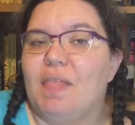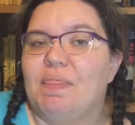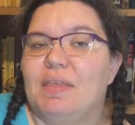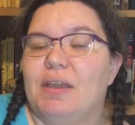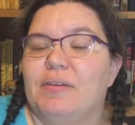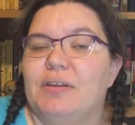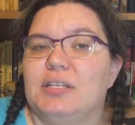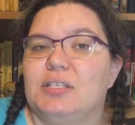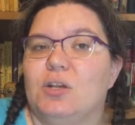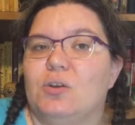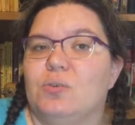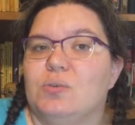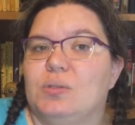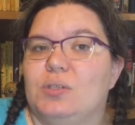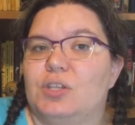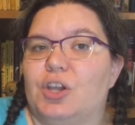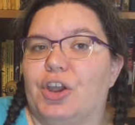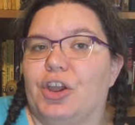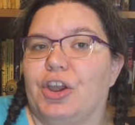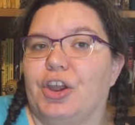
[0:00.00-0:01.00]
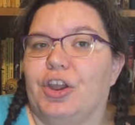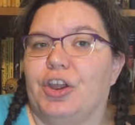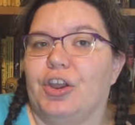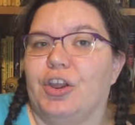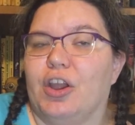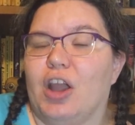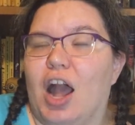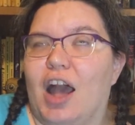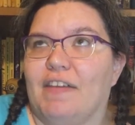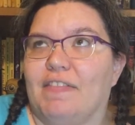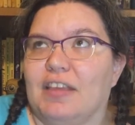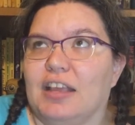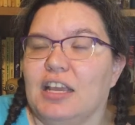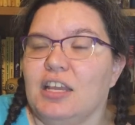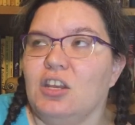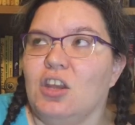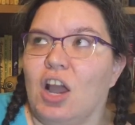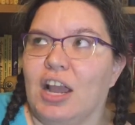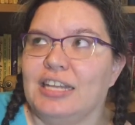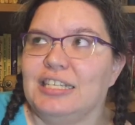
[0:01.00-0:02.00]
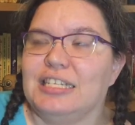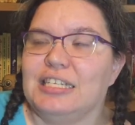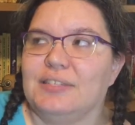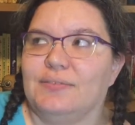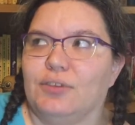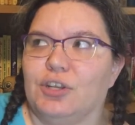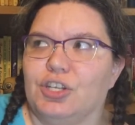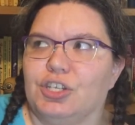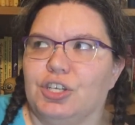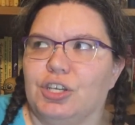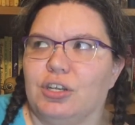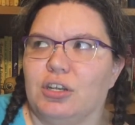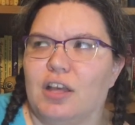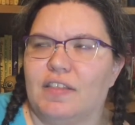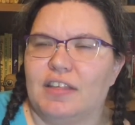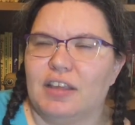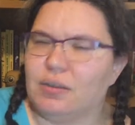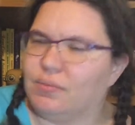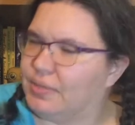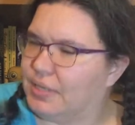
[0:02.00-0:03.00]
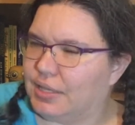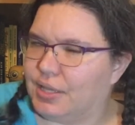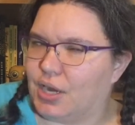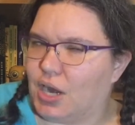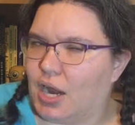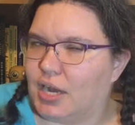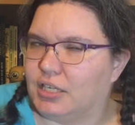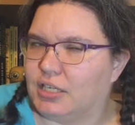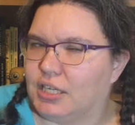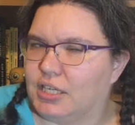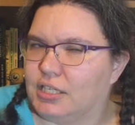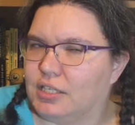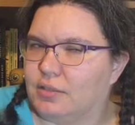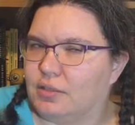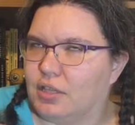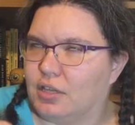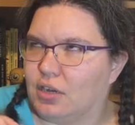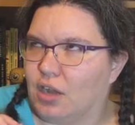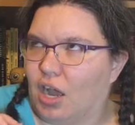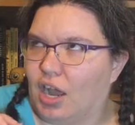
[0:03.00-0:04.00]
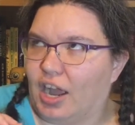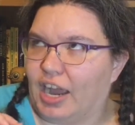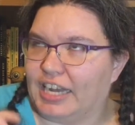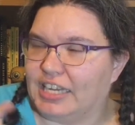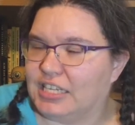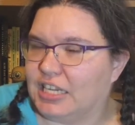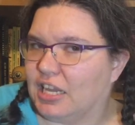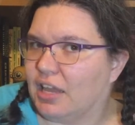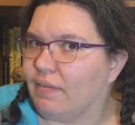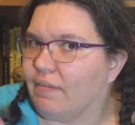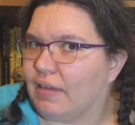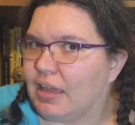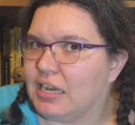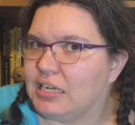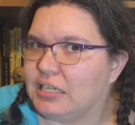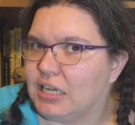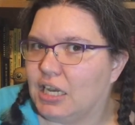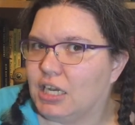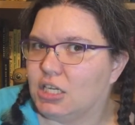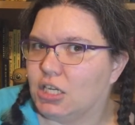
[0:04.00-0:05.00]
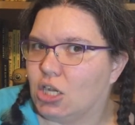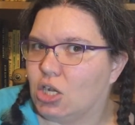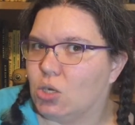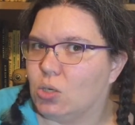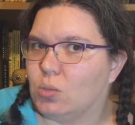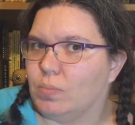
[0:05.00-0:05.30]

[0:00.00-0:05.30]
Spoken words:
There is also, I think, a 90s version, I think it was in the 90s, that ITV did,